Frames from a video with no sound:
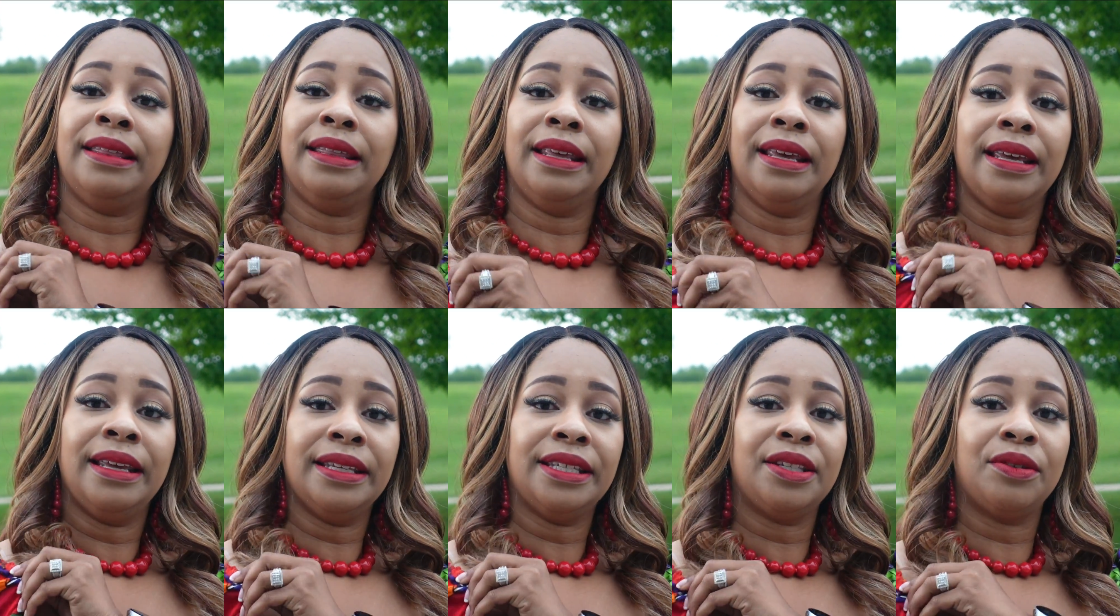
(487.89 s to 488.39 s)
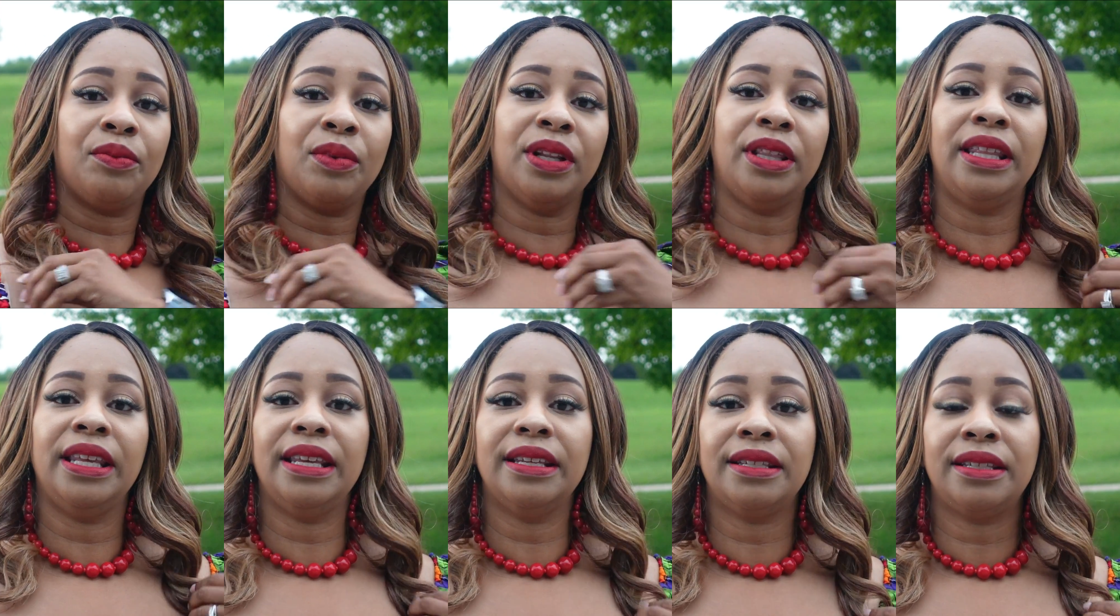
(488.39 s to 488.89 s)
this
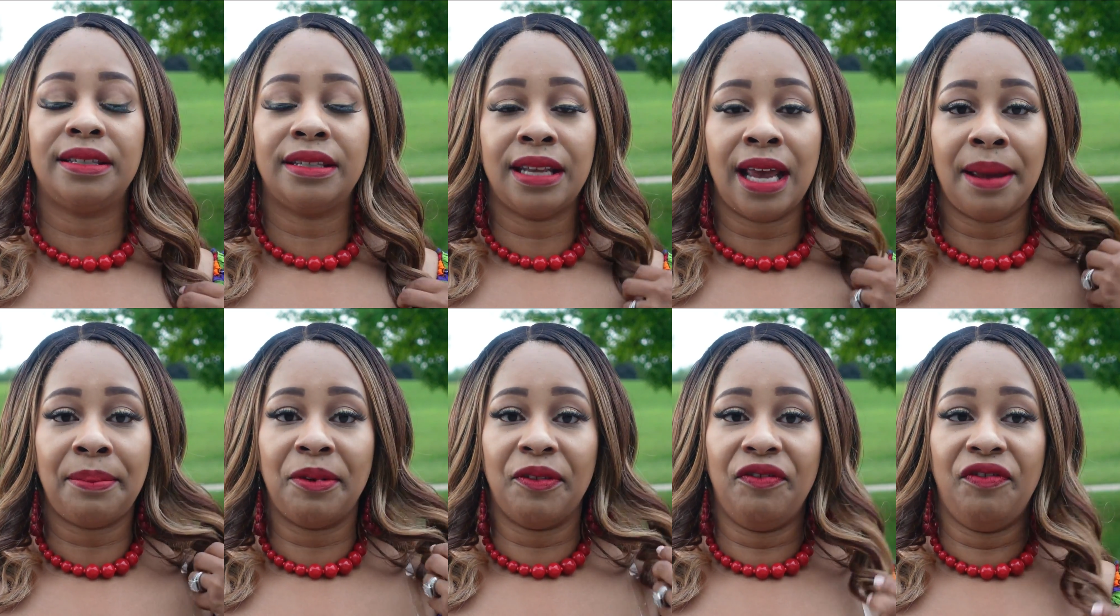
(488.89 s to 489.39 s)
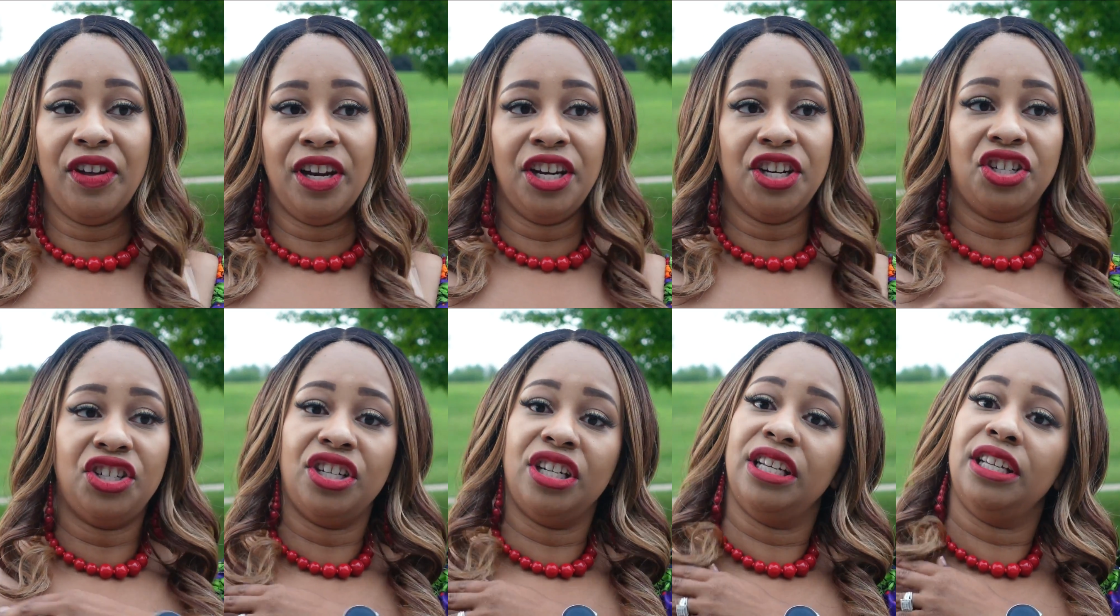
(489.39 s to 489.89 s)
with these type of
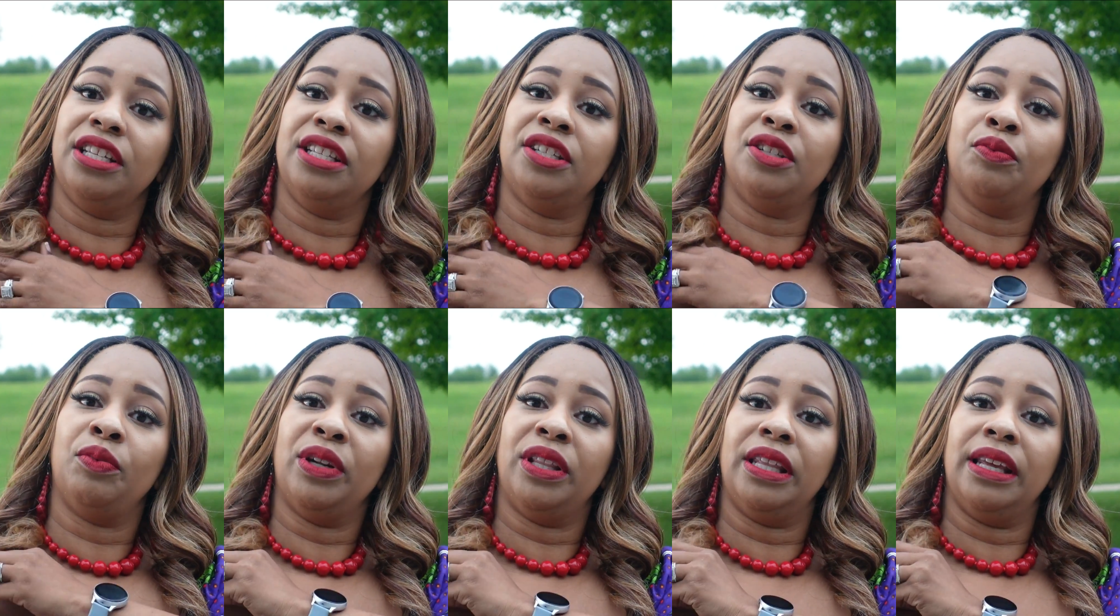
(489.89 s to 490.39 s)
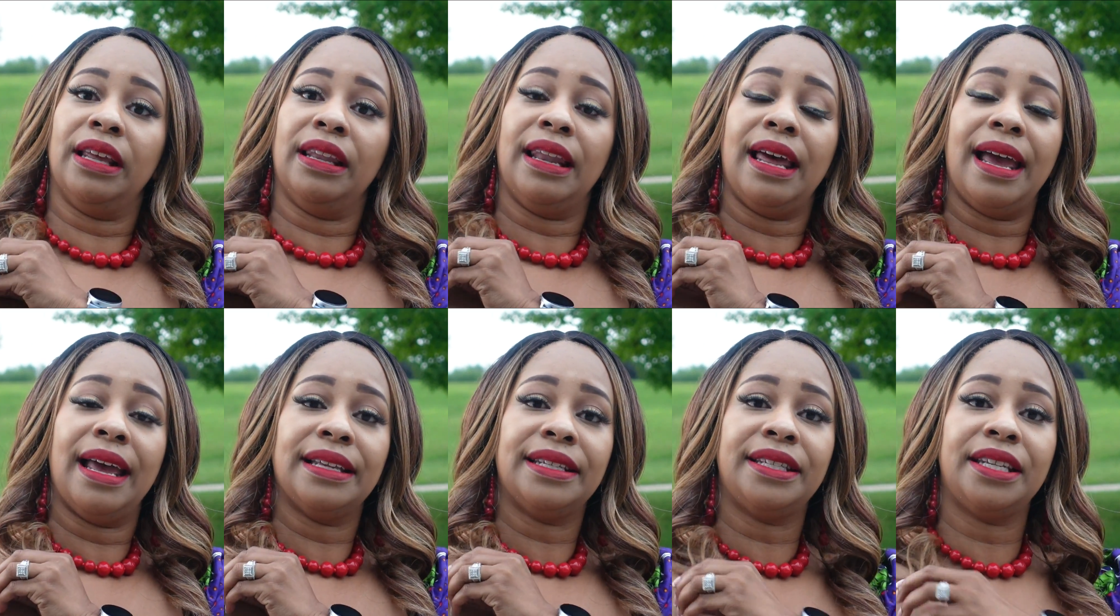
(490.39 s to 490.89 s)
finishings with the
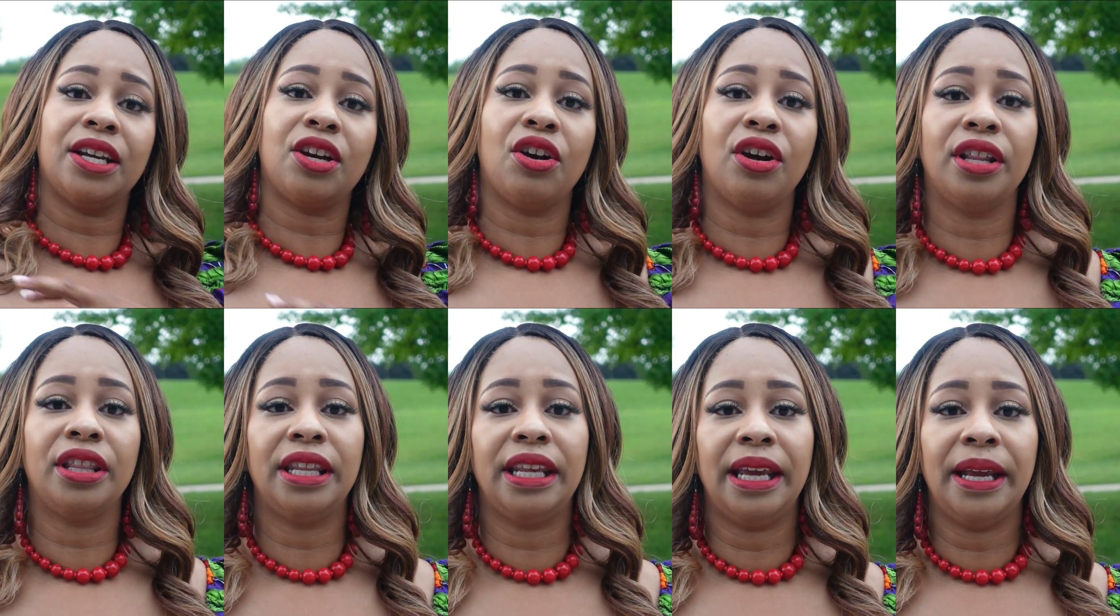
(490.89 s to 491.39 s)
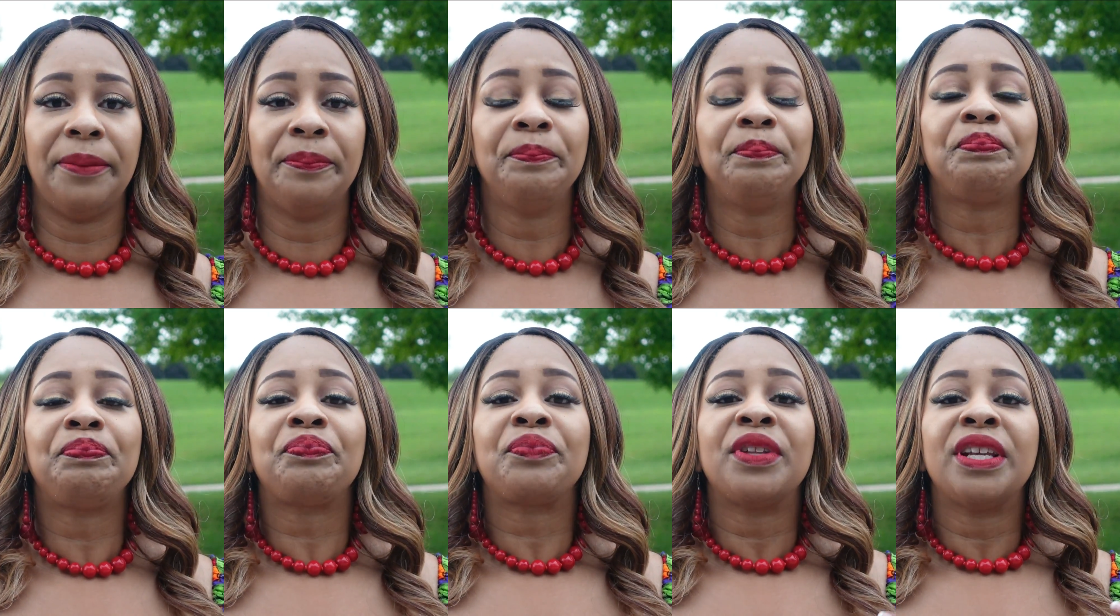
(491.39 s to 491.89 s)
elastic on the
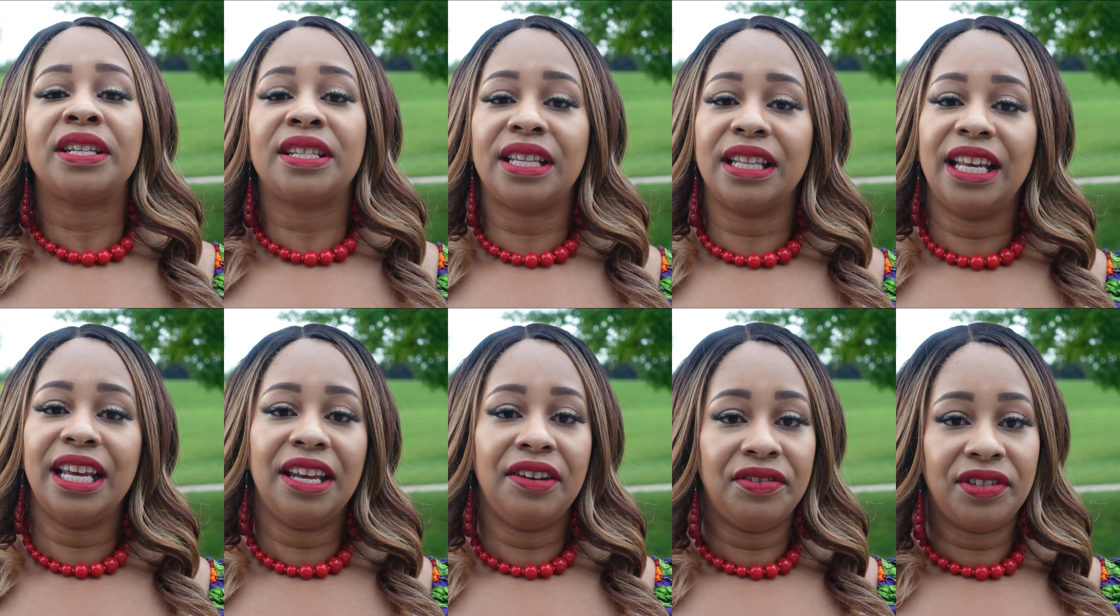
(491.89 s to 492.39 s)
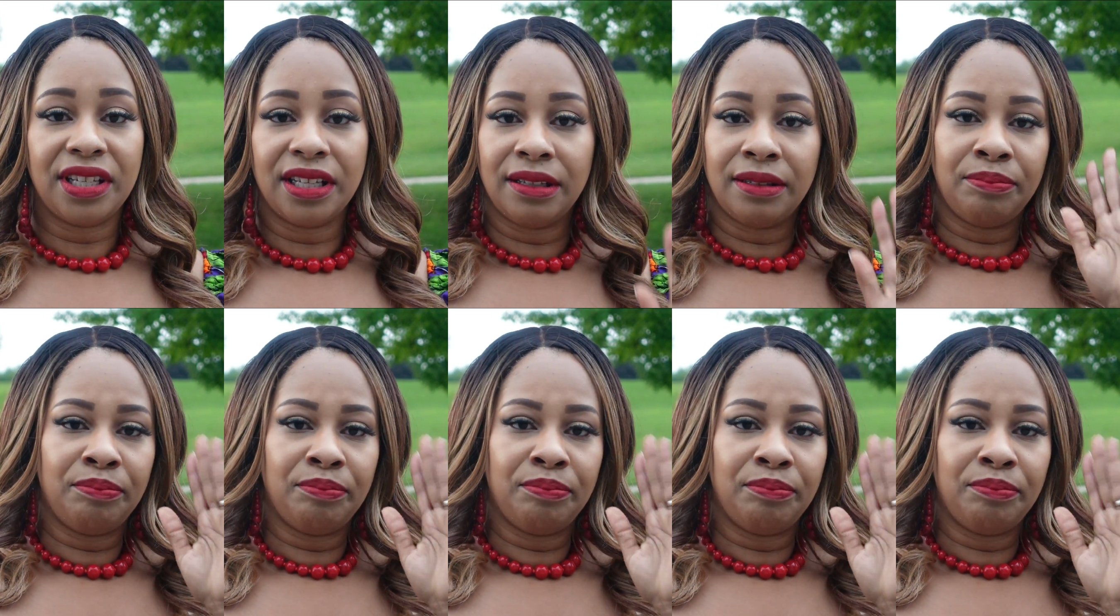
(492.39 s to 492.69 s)
sleeves,